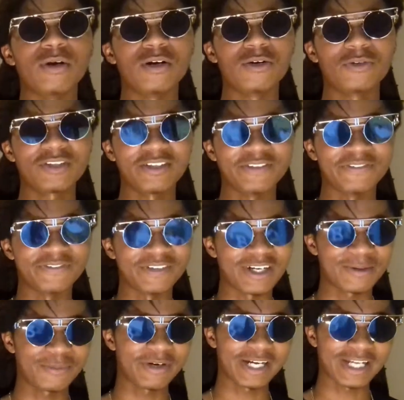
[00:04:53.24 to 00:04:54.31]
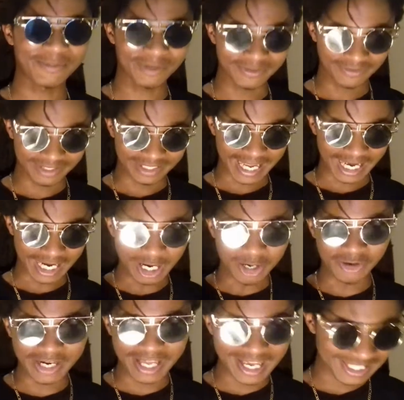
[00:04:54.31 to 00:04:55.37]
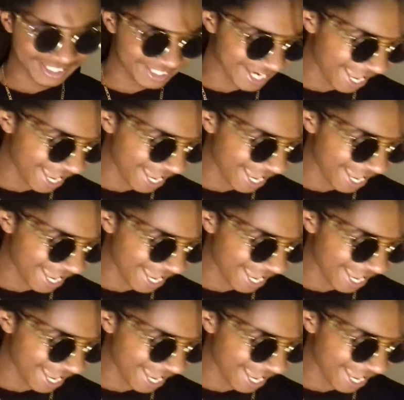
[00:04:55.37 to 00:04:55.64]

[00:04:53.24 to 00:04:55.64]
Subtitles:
bro. What the fuck? Boy got the motherfucking that cold ass